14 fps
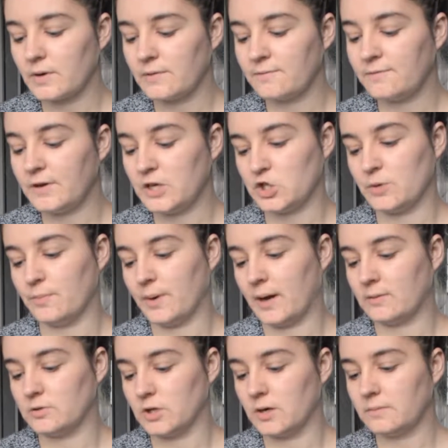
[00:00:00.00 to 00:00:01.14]
Finishing
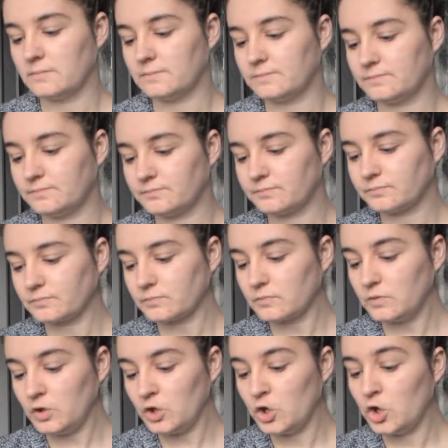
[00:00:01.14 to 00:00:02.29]
powder
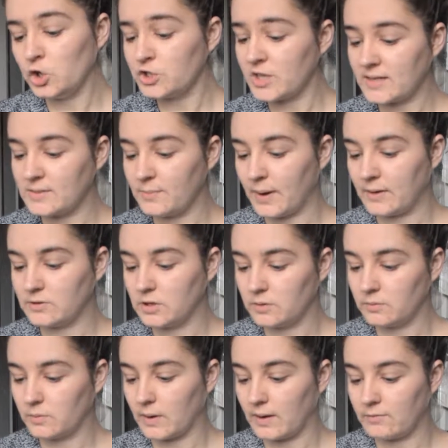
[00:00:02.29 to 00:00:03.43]
or setting powder,
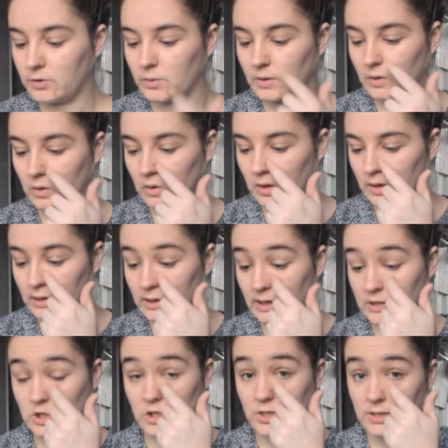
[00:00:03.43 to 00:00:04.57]
whatever you want to call it. It
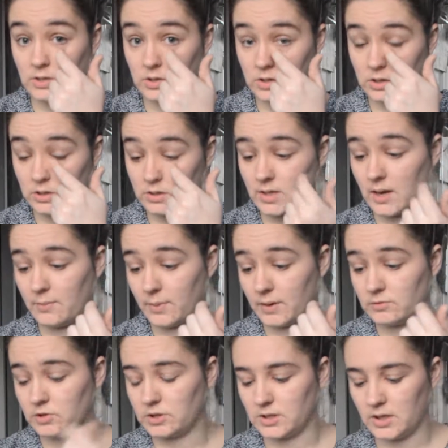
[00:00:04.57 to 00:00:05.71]
actually says setting powder
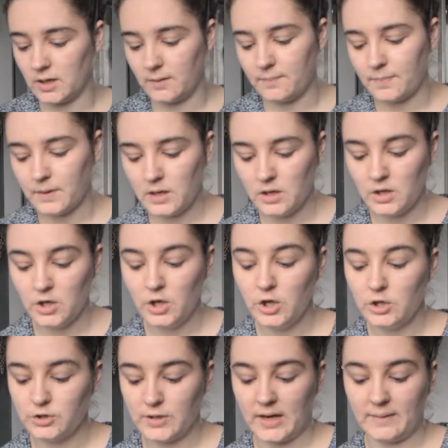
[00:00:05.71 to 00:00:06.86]
under here.
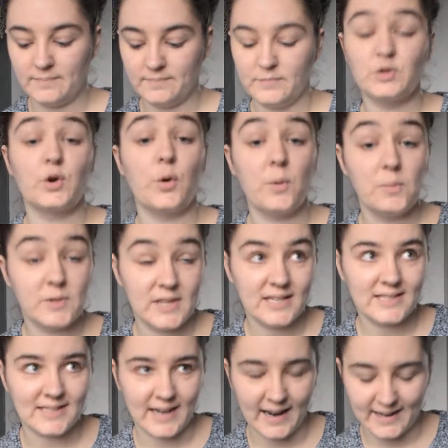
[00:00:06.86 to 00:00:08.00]
So yeah, so I go in with
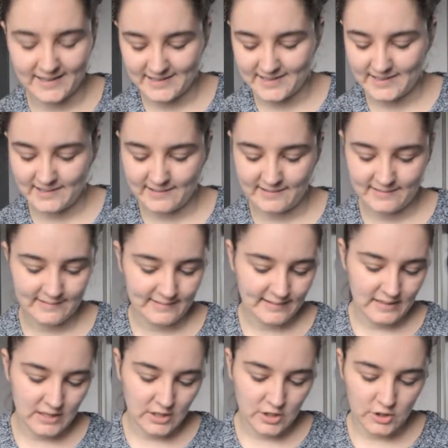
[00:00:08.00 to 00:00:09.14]
this next
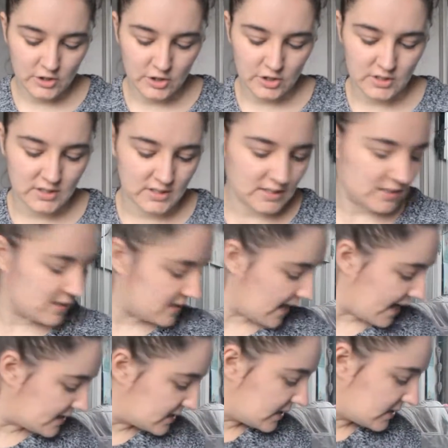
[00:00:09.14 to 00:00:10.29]
just to
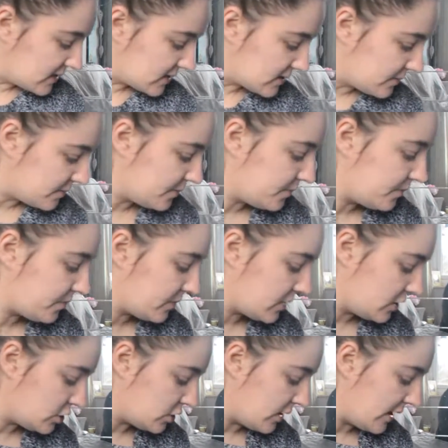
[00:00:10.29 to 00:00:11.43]
set it.
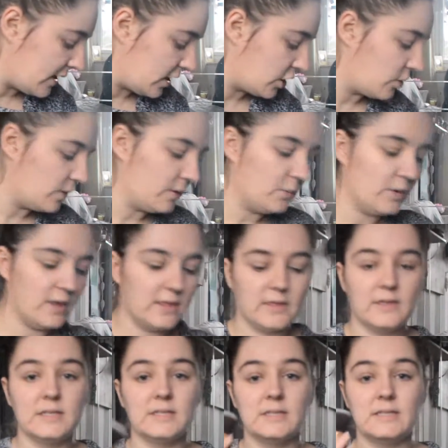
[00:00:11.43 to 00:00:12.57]
So then I go in with
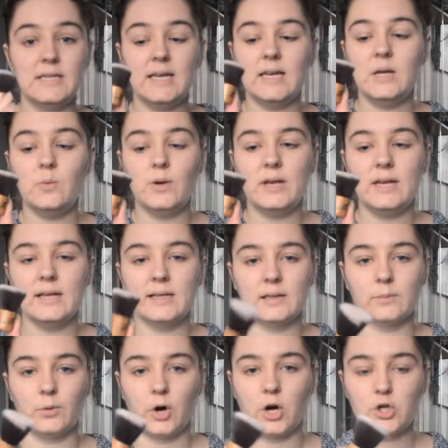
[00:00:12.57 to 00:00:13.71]
this teeny weeny little
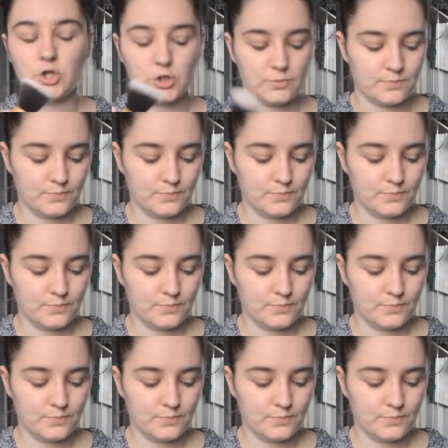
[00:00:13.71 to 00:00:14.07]
brush.